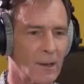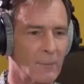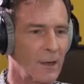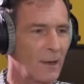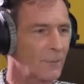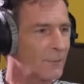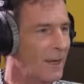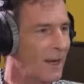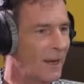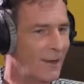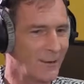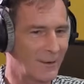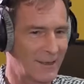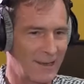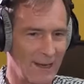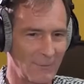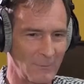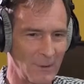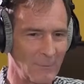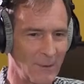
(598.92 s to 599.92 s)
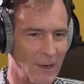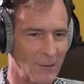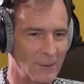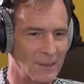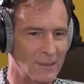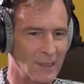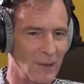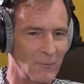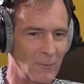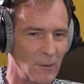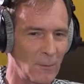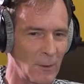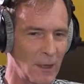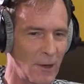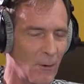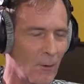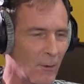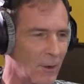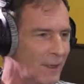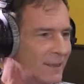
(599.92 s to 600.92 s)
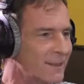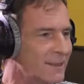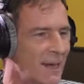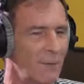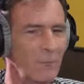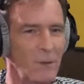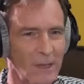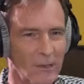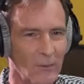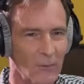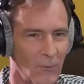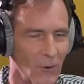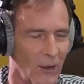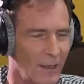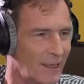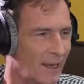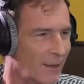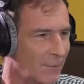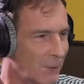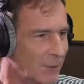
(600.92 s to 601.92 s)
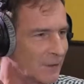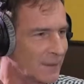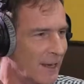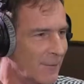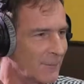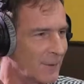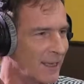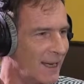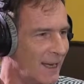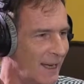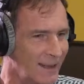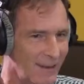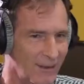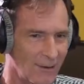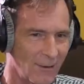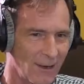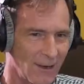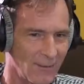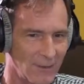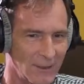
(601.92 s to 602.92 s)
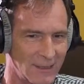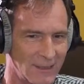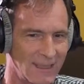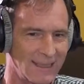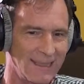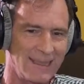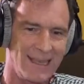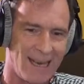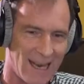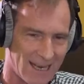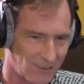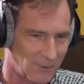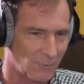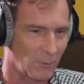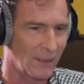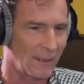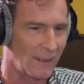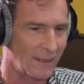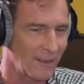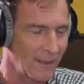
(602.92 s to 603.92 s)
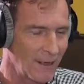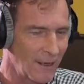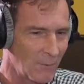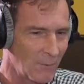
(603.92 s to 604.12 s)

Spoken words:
coming up now. Coming back with Sophie B. Hawkins. Then we're going to find out what's happening in and around the city next week